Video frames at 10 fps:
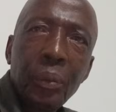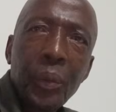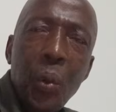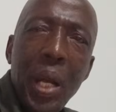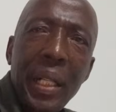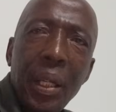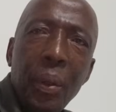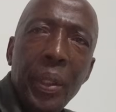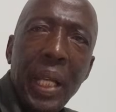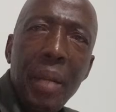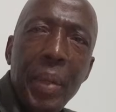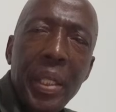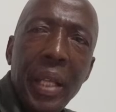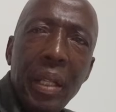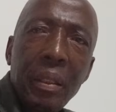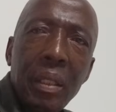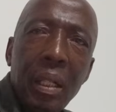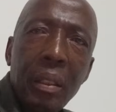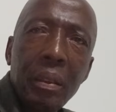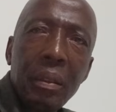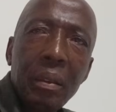who categorically maintains that